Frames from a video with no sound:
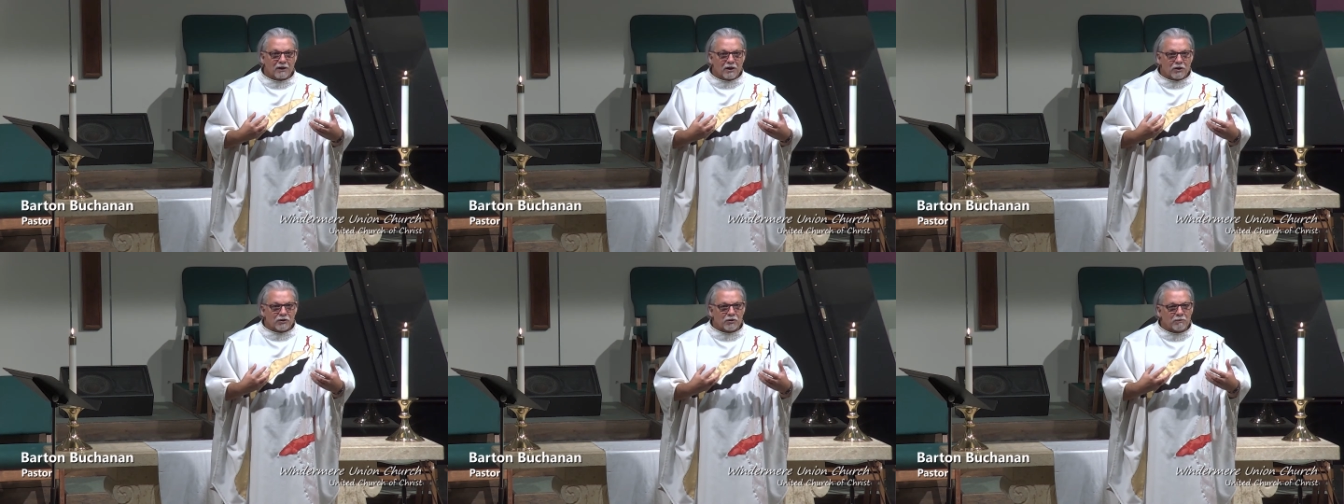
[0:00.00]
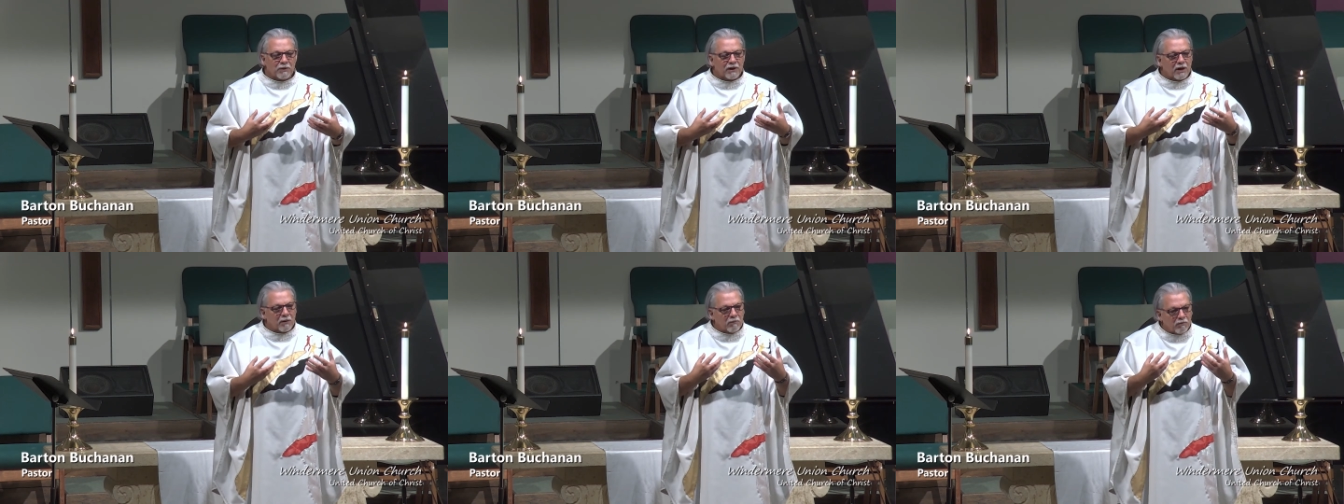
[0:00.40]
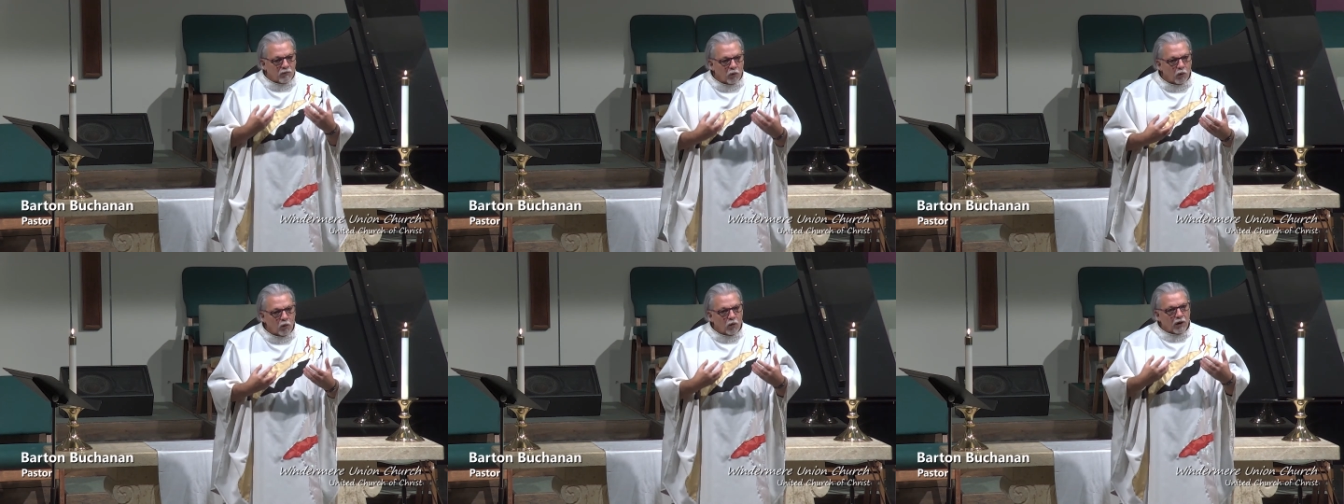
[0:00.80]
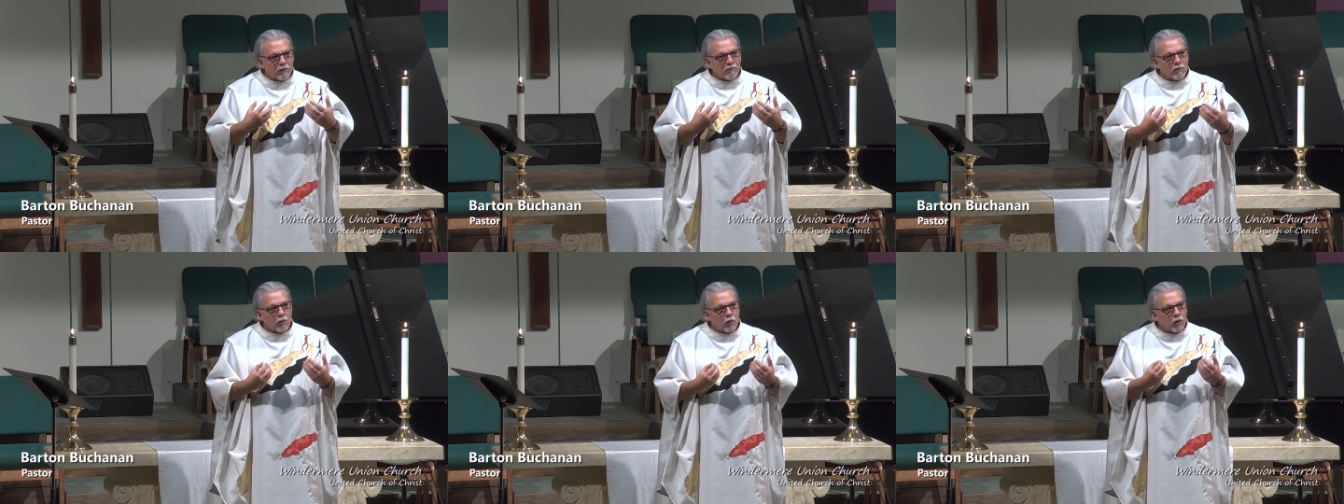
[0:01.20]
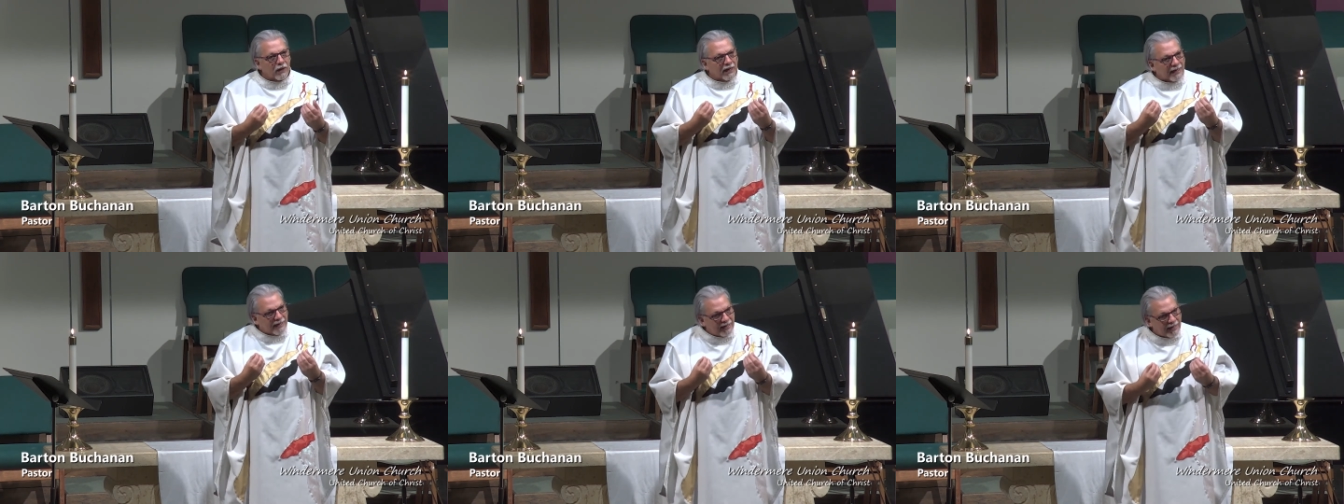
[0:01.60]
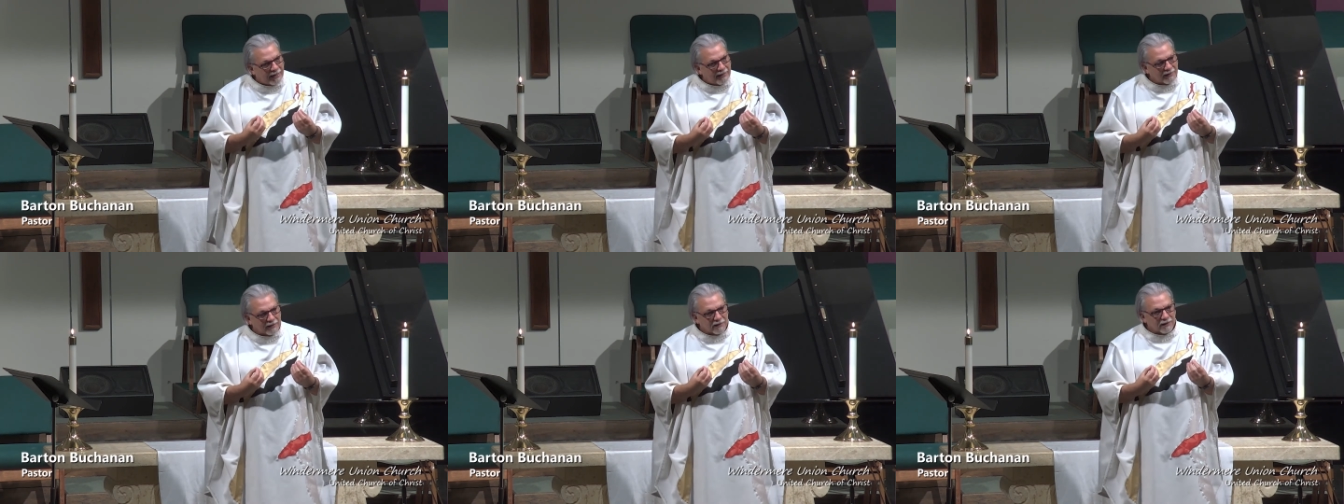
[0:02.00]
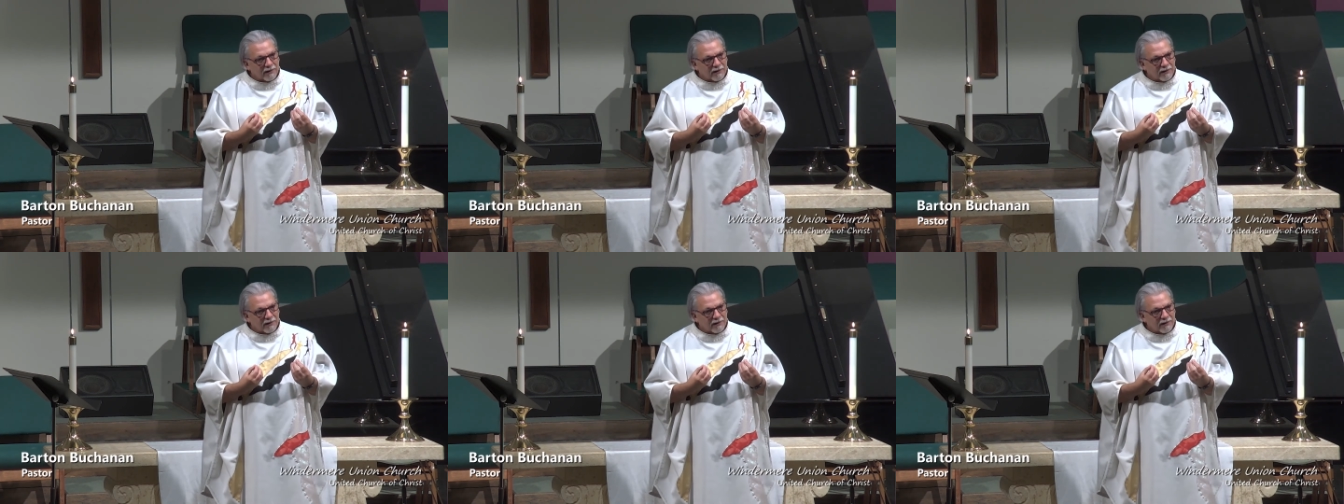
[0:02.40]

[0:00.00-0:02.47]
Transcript: to become more and more connected